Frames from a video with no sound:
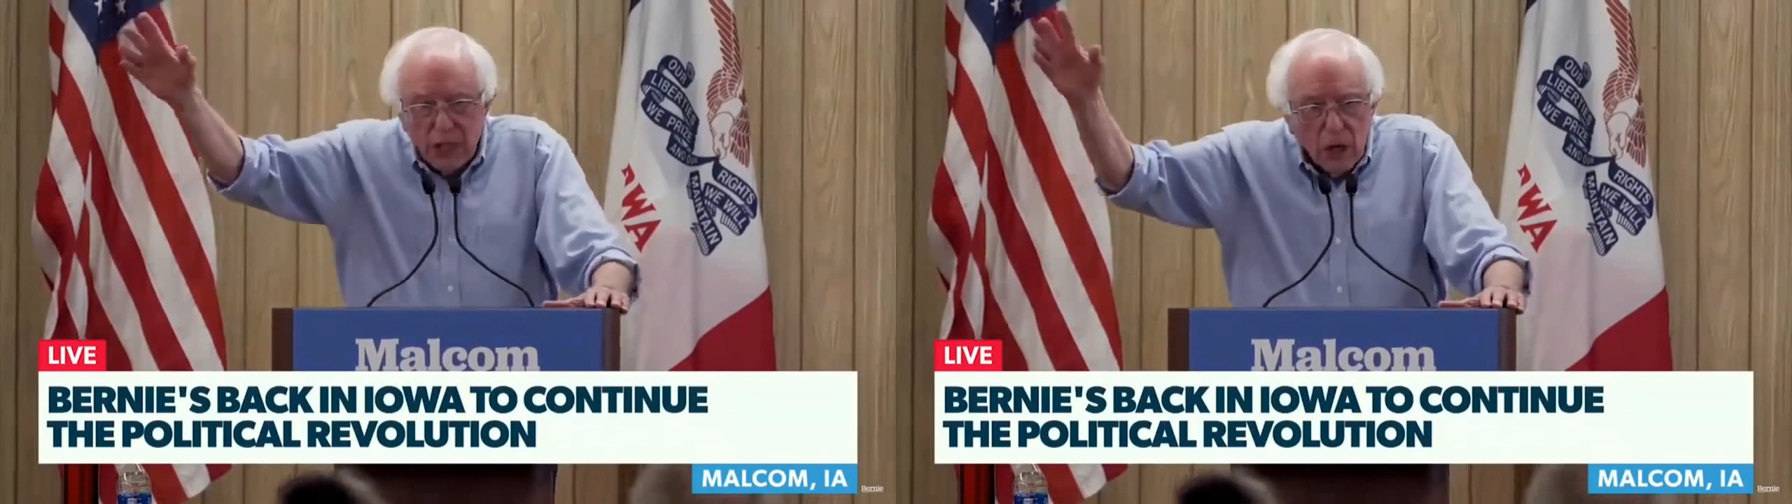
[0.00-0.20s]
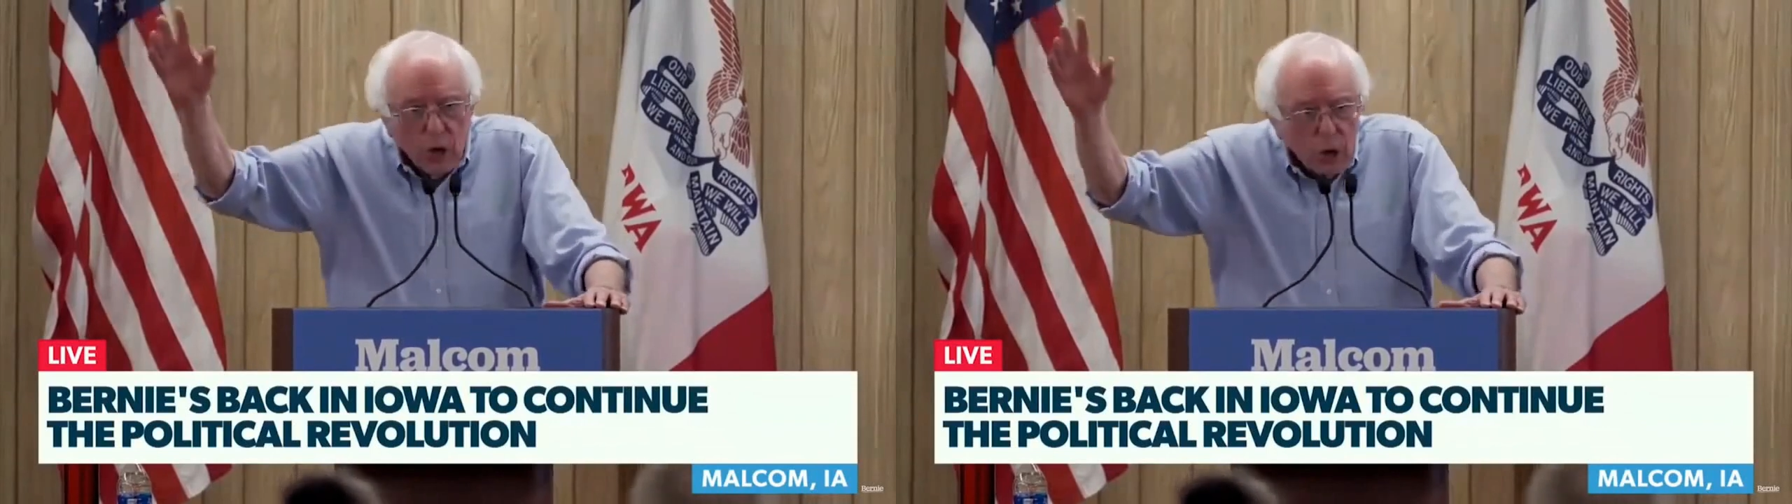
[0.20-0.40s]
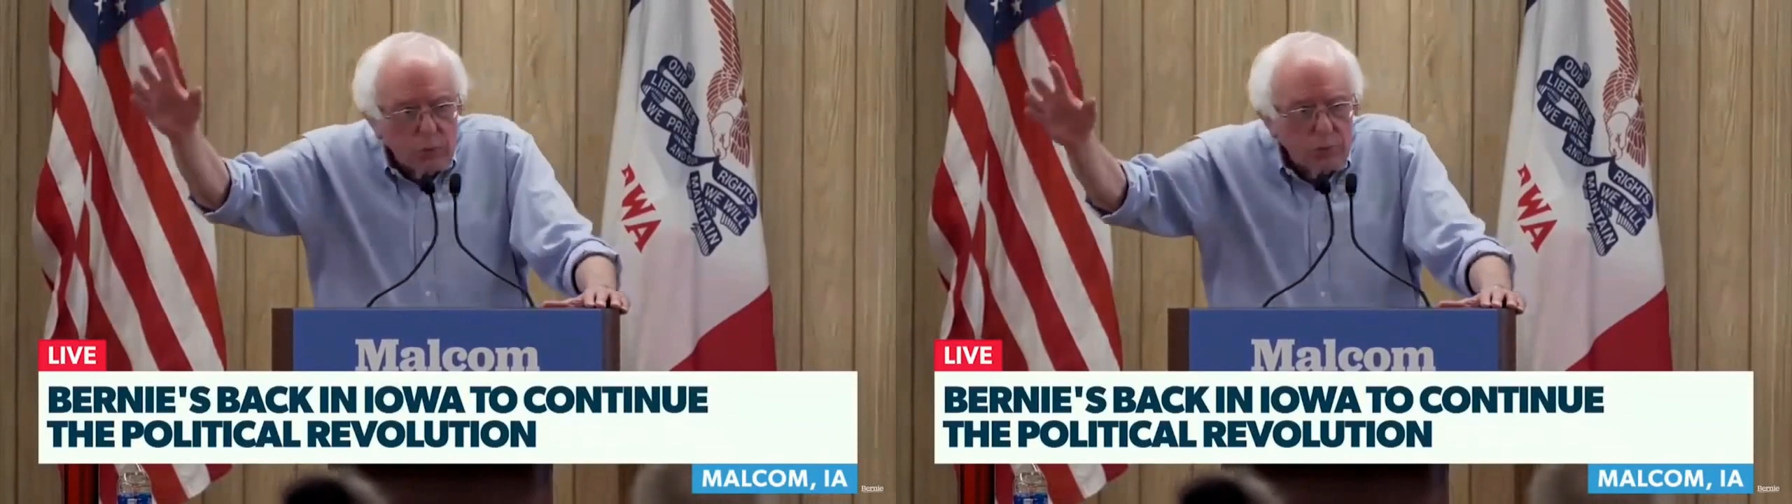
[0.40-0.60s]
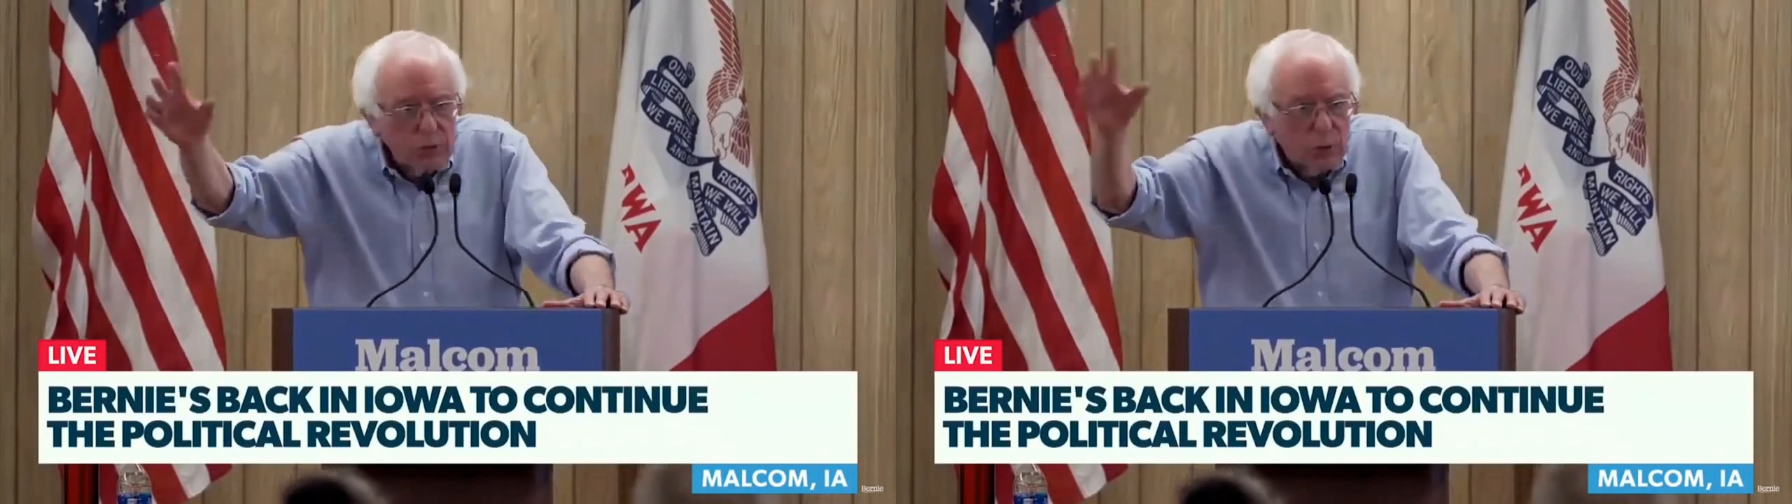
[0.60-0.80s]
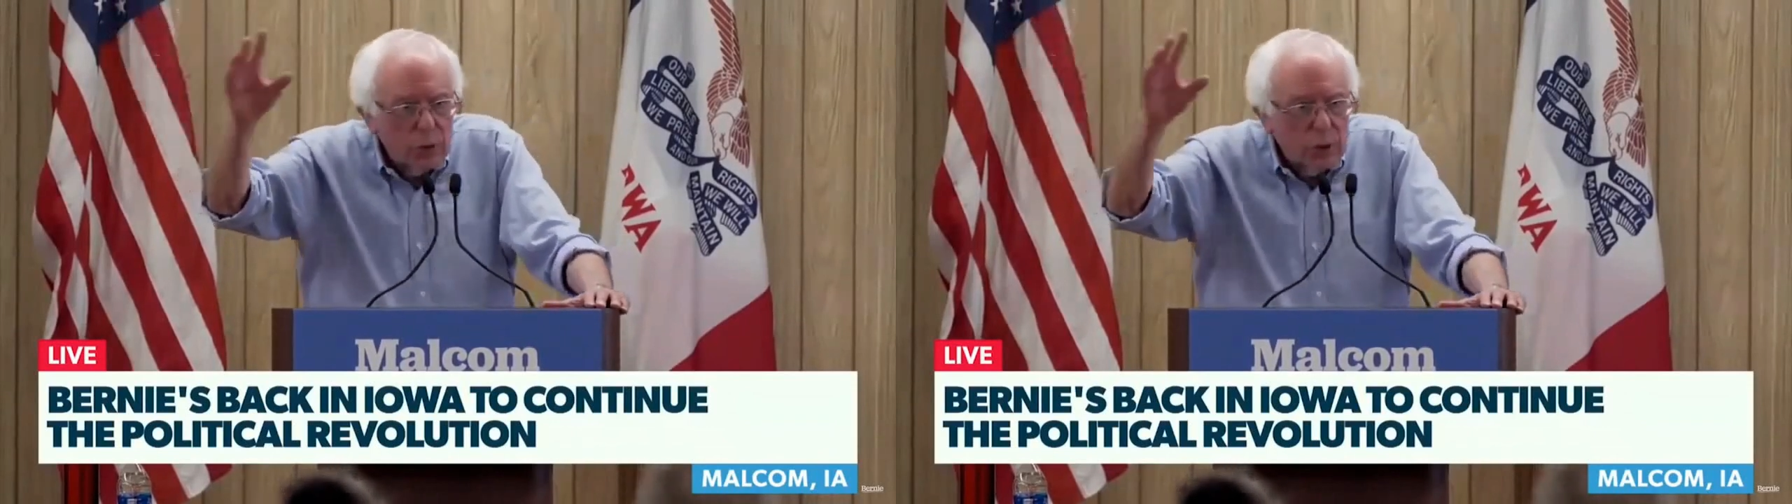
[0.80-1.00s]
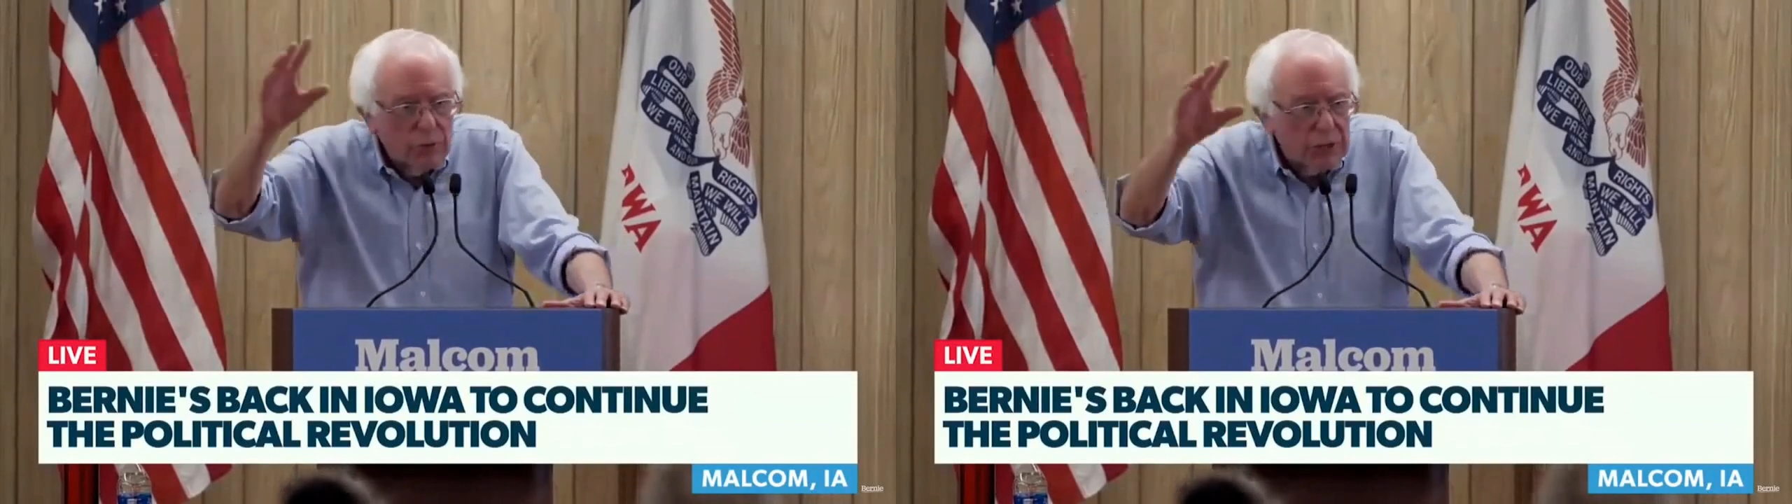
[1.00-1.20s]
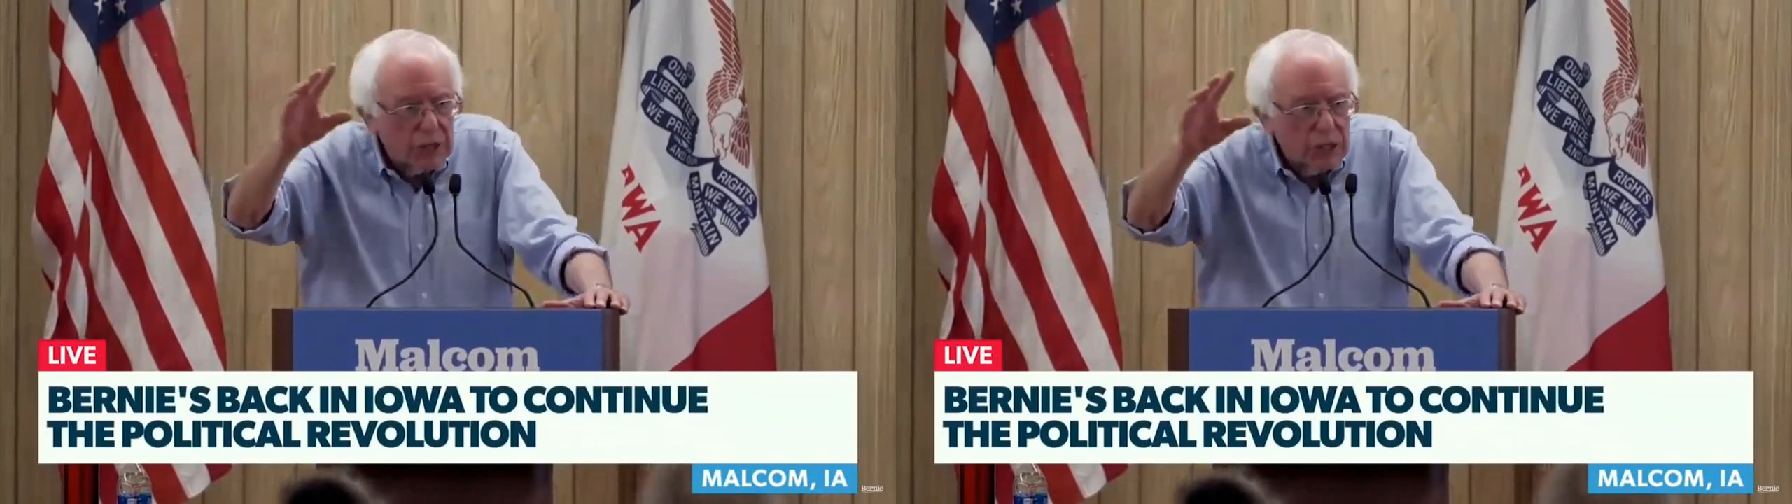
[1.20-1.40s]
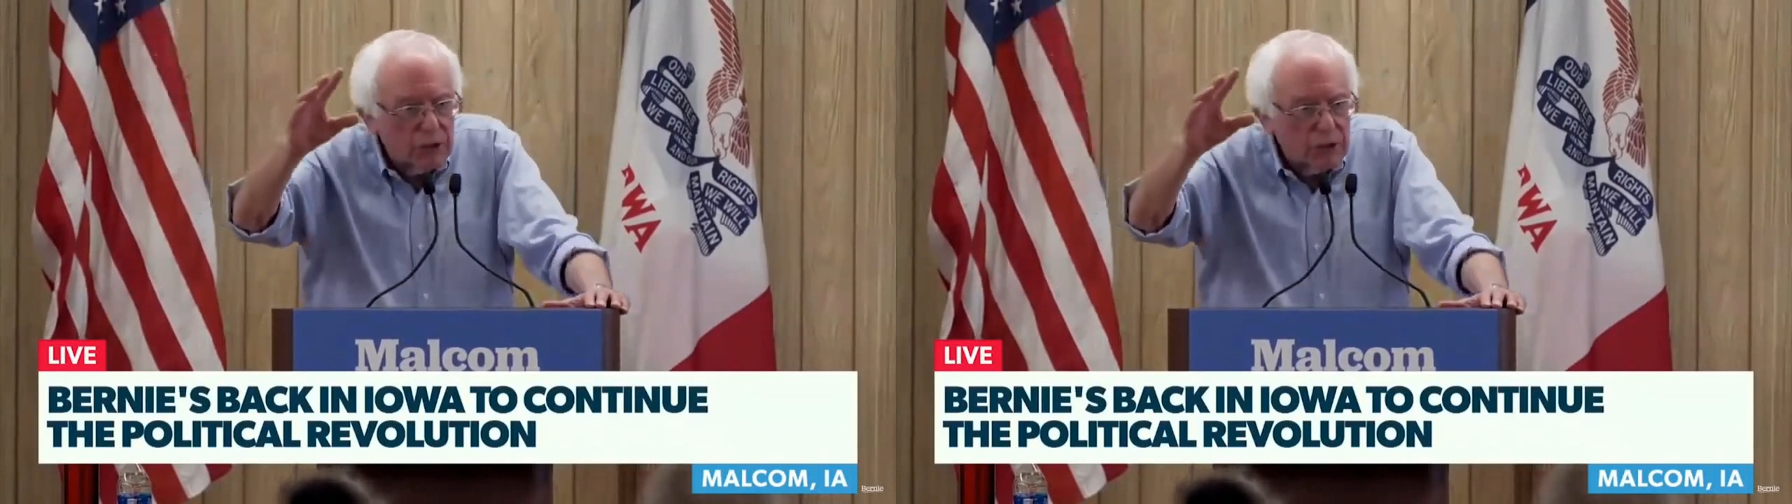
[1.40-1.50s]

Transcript: homes all over this country,